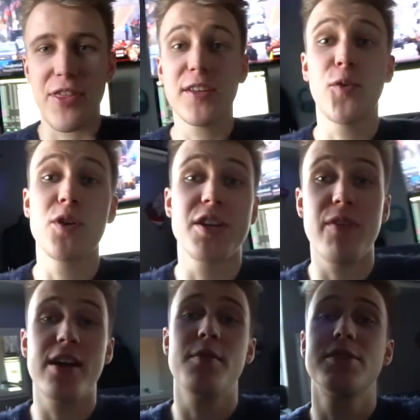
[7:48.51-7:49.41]
Thanks for watching,
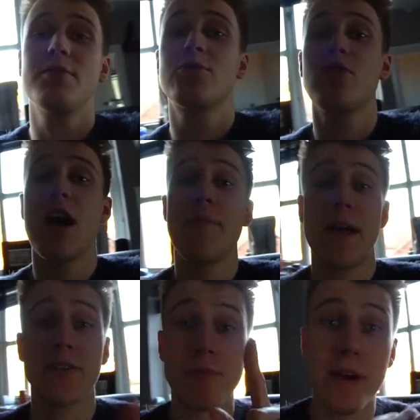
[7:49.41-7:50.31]
rate, comment, subscribe,
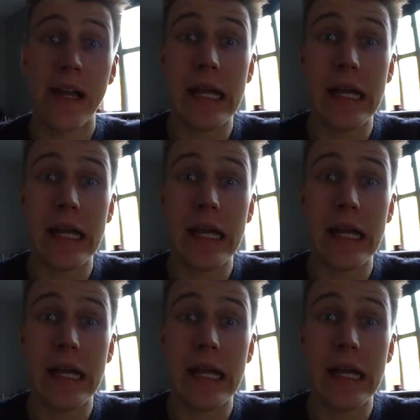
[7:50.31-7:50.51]
and I'll smile you